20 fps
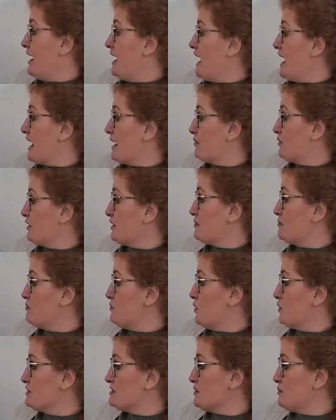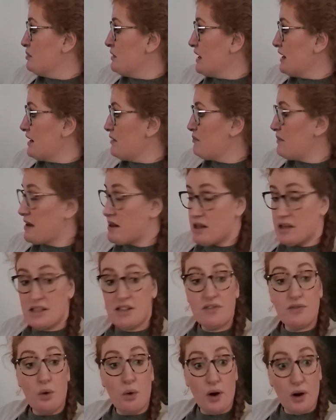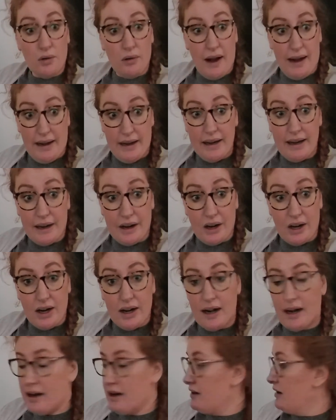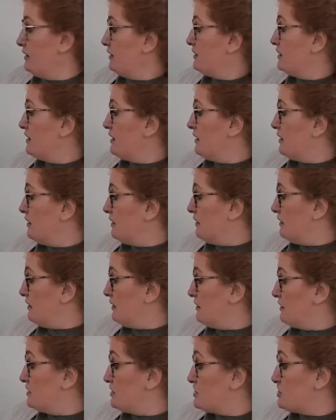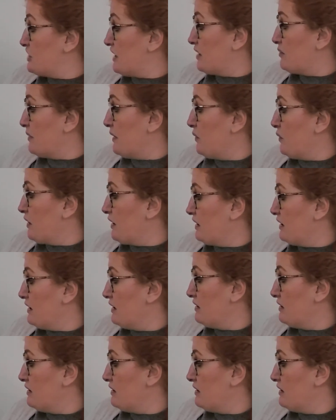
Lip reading: and I'm going to multiply it by this 4 right here to check my work.